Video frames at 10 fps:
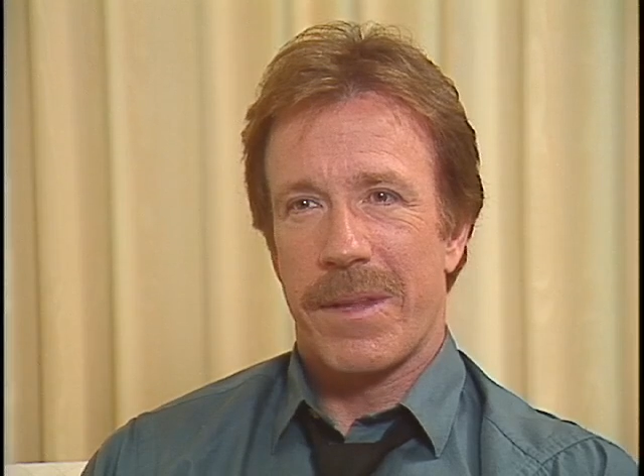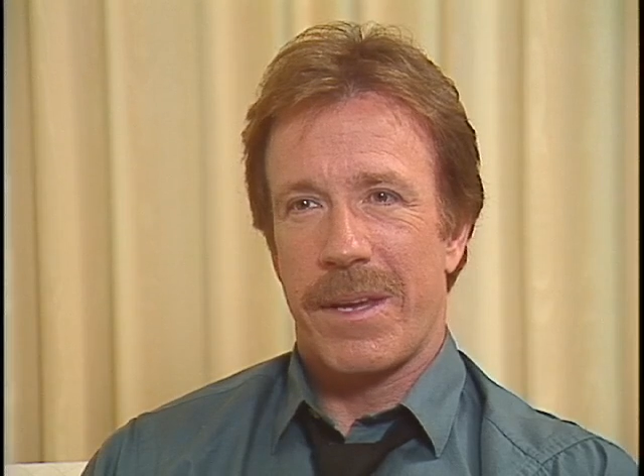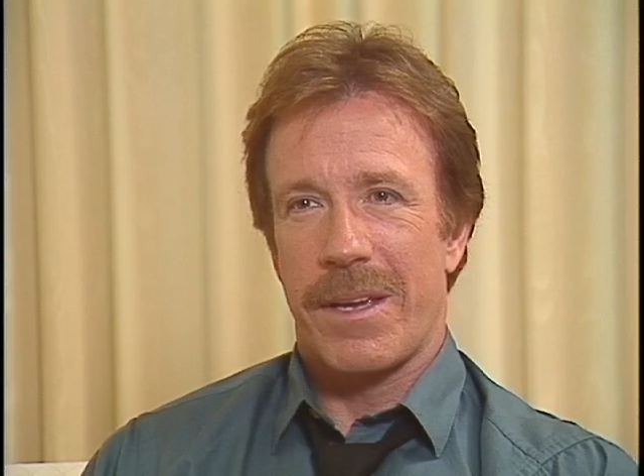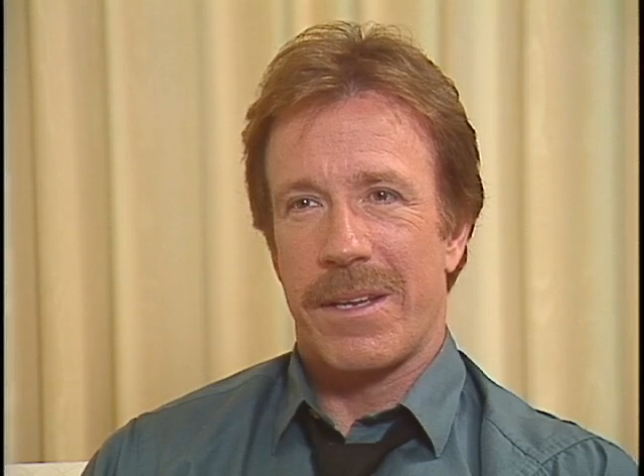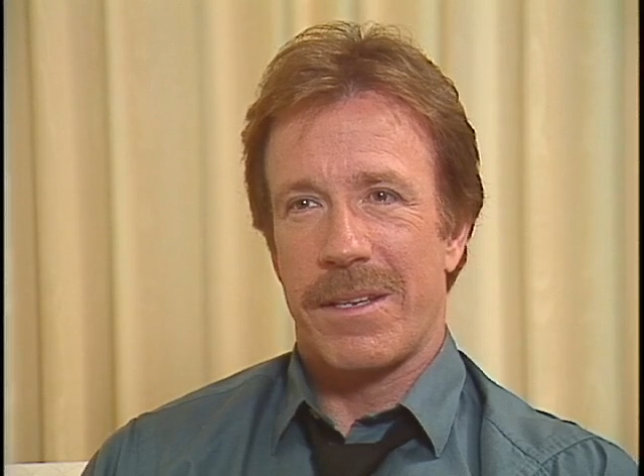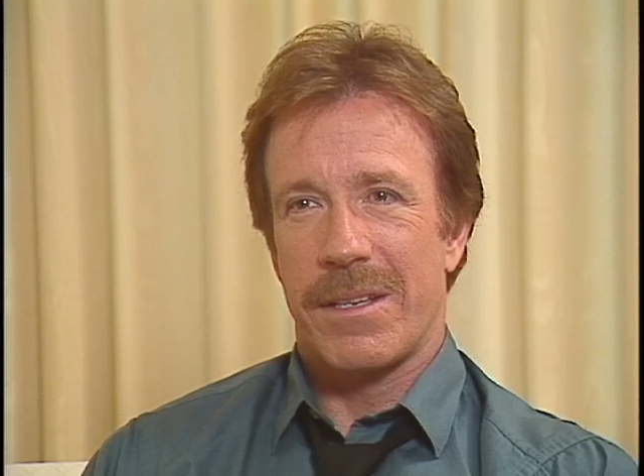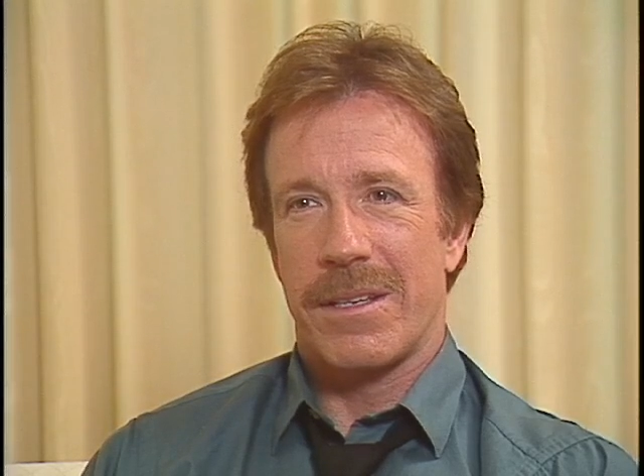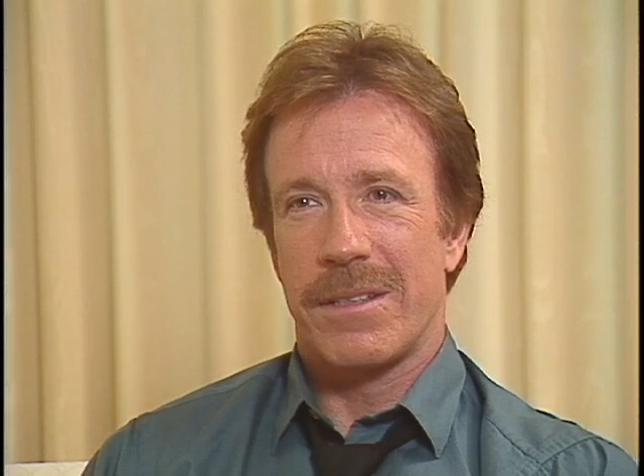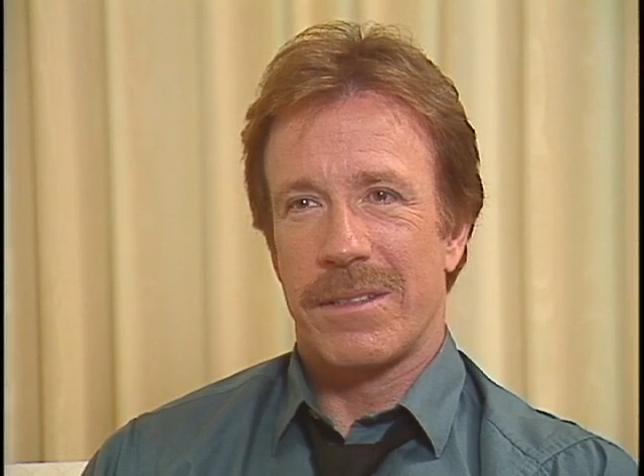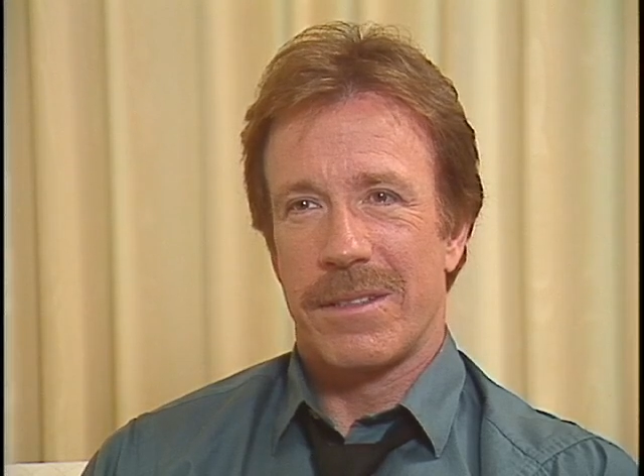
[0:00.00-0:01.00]
And
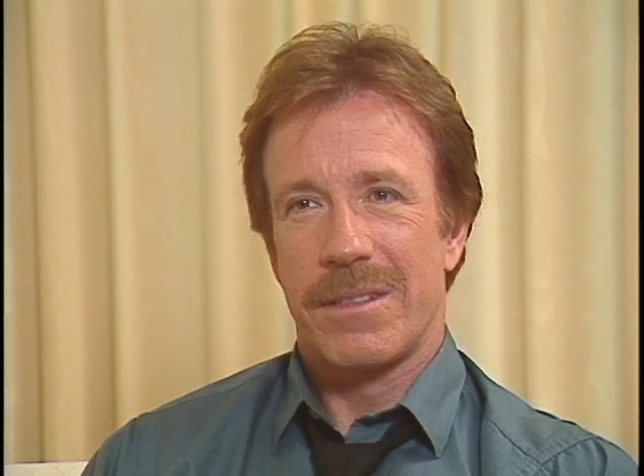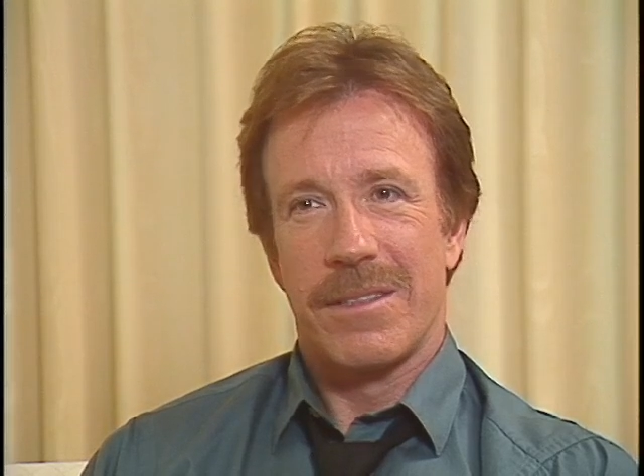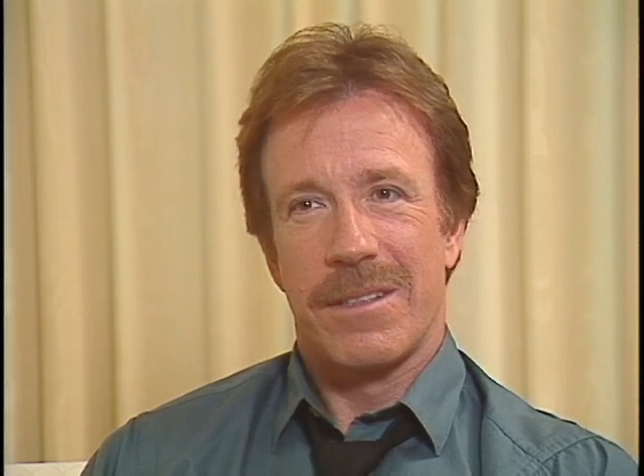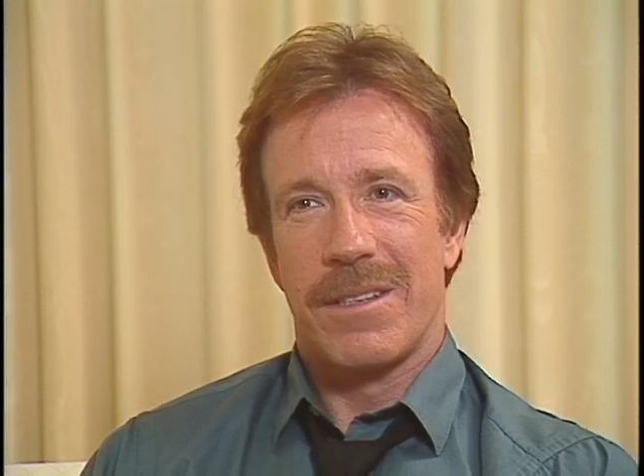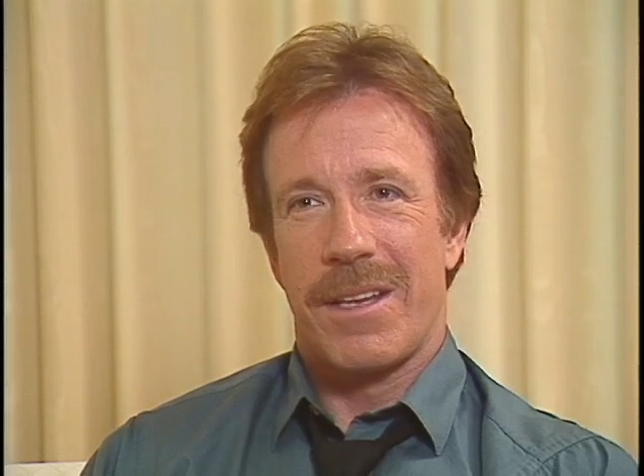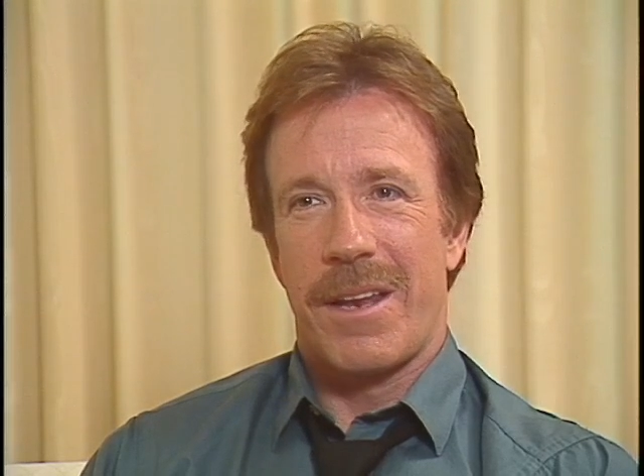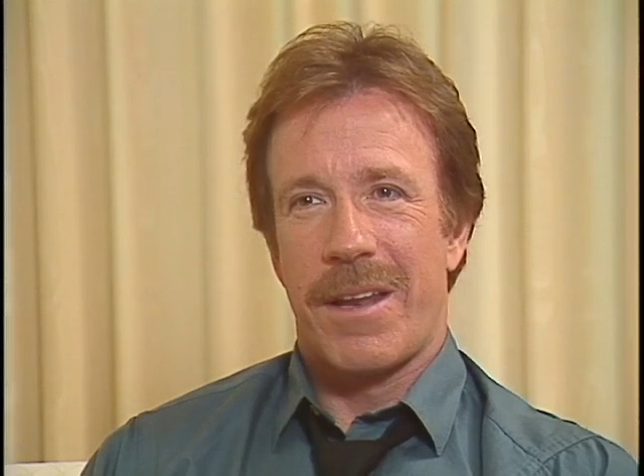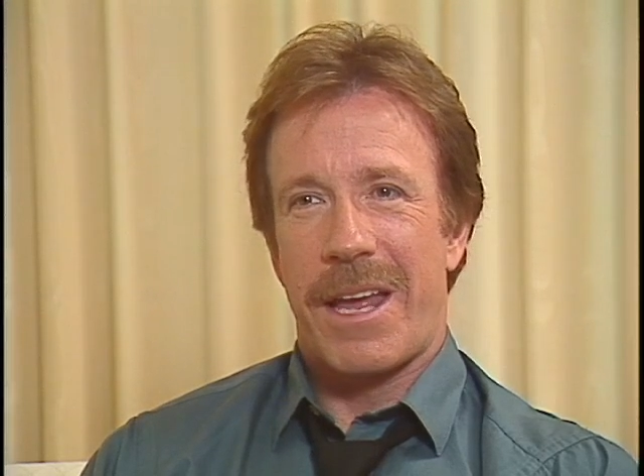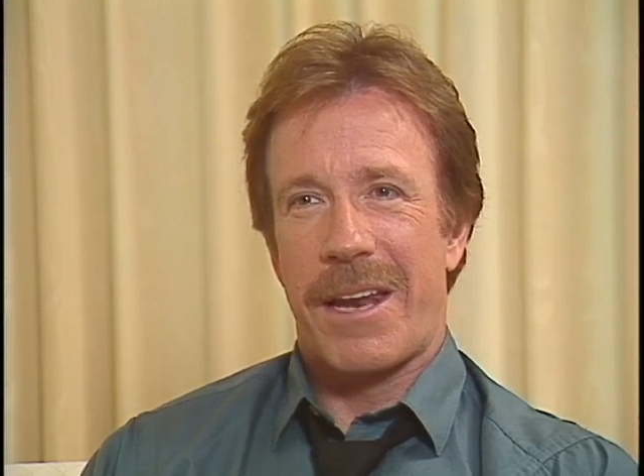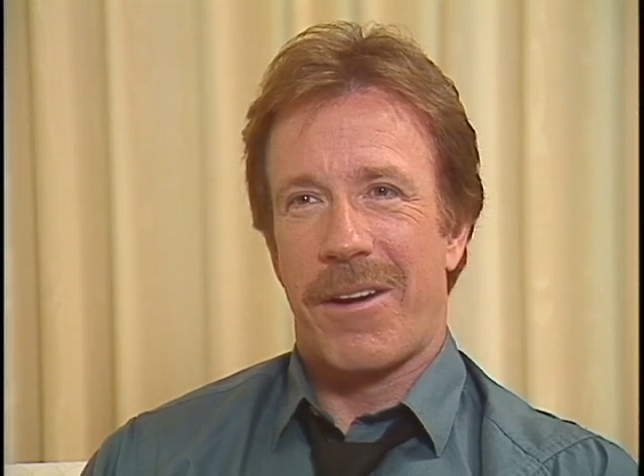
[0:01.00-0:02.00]
I had